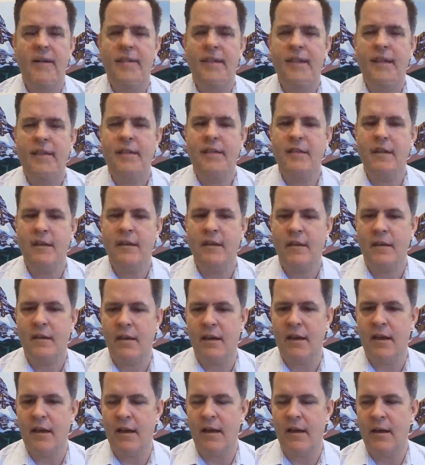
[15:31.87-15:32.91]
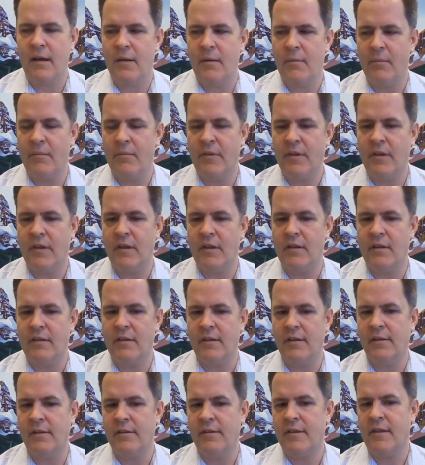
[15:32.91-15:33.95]
think the
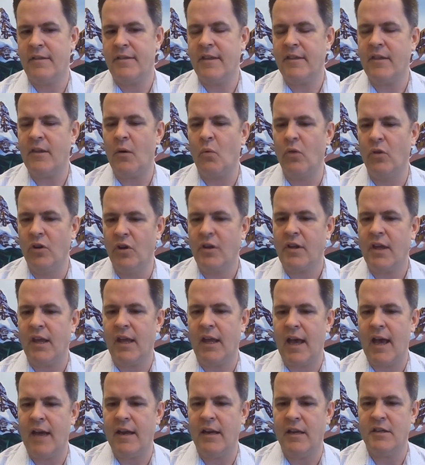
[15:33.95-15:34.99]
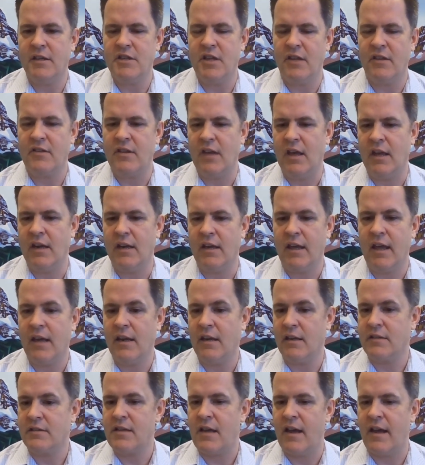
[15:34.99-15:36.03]
thing that we're looking at in GC, and again,
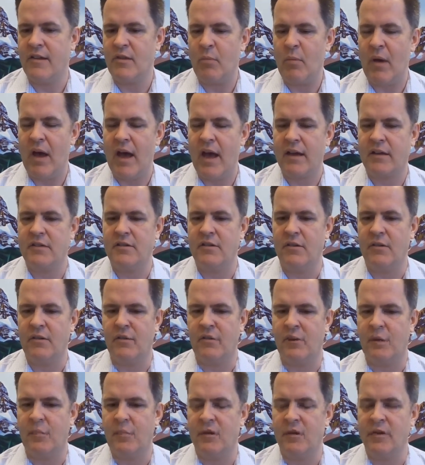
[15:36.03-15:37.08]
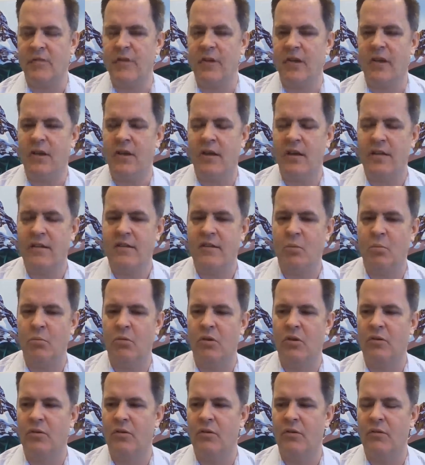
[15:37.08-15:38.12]
it ties back to a bit of a
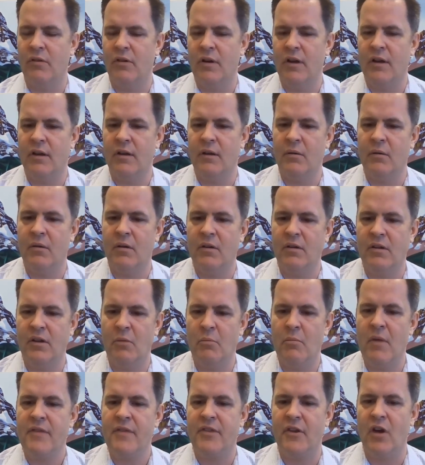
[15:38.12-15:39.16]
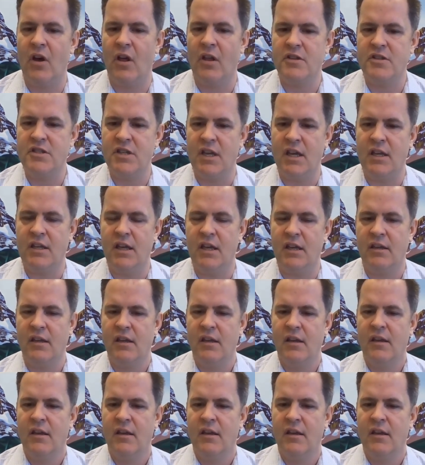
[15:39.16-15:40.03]
similar methodology at Ying.